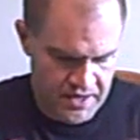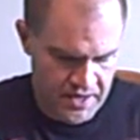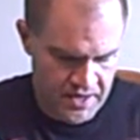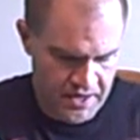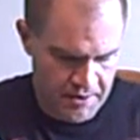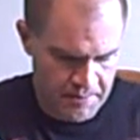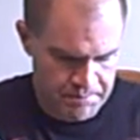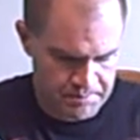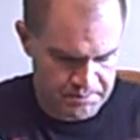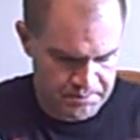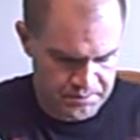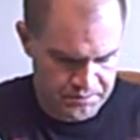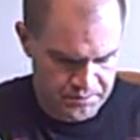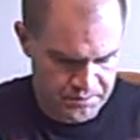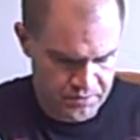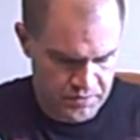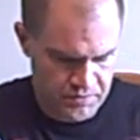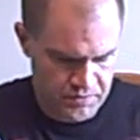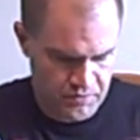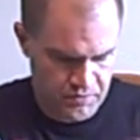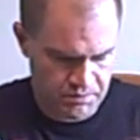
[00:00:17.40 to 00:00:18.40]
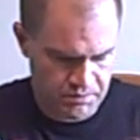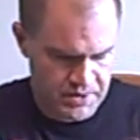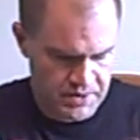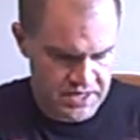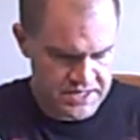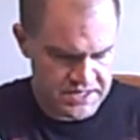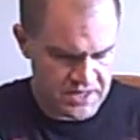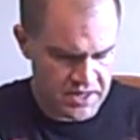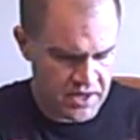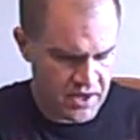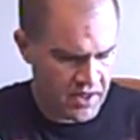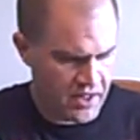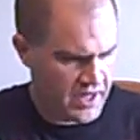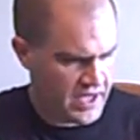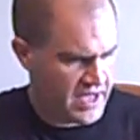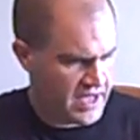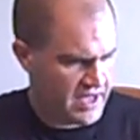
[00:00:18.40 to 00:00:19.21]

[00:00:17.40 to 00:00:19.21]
um, basically, all